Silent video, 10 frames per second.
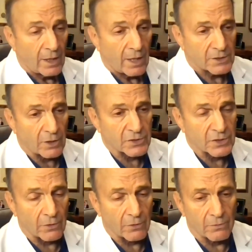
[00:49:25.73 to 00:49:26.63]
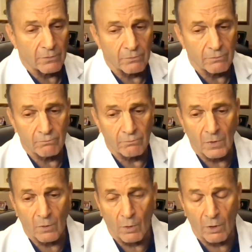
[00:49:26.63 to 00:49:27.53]
That's also
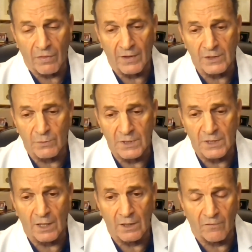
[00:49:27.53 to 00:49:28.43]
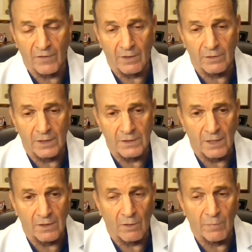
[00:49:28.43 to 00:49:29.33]
one of the things we're seeing in the field, is
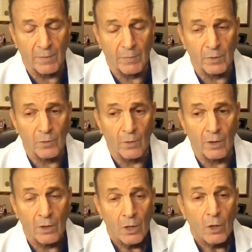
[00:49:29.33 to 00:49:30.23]
that there are people who are